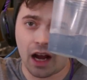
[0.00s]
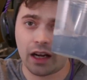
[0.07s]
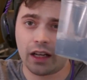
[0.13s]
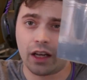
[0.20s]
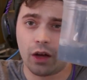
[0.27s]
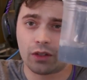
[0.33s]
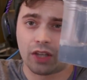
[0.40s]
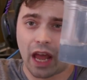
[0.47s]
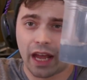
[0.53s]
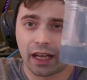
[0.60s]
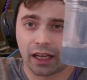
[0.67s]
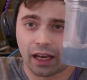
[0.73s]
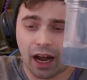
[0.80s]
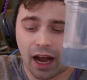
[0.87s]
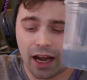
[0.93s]
gonna go
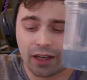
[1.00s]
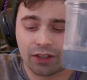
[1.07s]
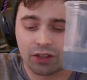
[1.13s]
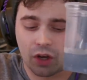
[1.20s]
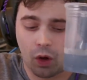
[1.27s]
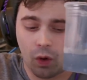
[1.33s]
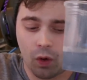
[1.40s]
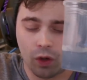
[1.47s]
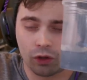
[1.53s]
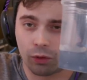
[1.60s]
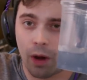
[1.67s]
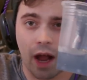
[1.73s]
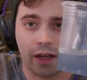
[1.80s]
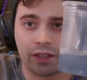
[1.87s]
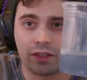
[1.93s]
take an ice cold,
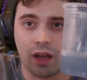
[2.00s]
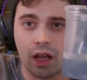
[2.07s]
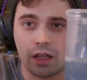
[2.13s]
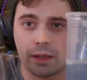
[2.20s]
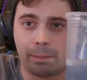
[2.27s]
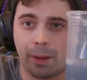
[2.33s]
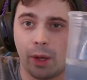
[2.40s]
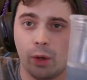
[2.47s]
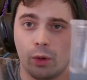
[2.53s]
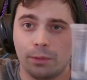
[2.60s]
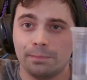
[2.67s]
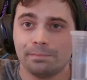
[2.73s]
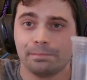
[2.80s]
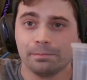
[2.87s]
rock solid poo.